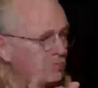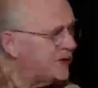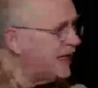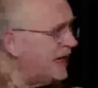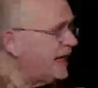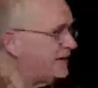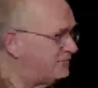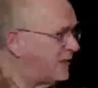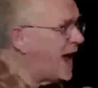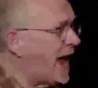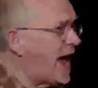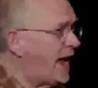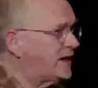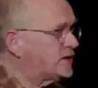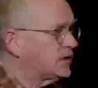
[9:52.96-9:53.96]
need
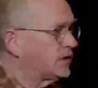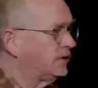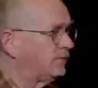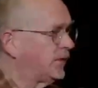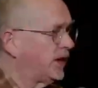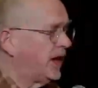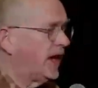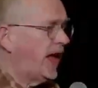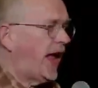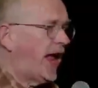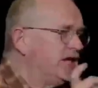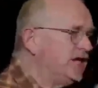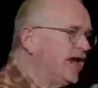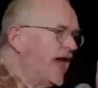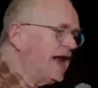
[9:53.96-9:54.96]
met. And
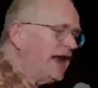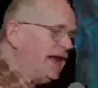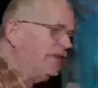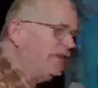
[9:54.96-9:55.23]
yet, in